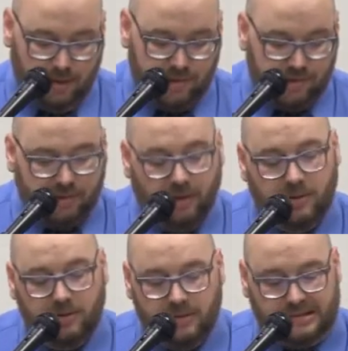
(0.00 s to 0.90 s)

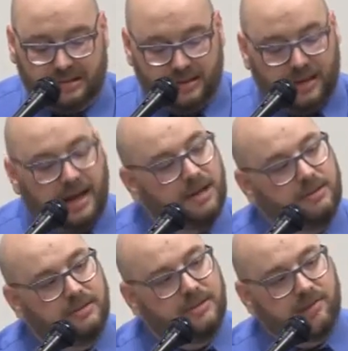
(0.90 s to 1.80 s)
slow as
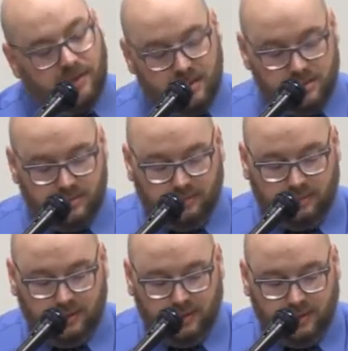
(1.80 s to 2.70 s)
cloud slum,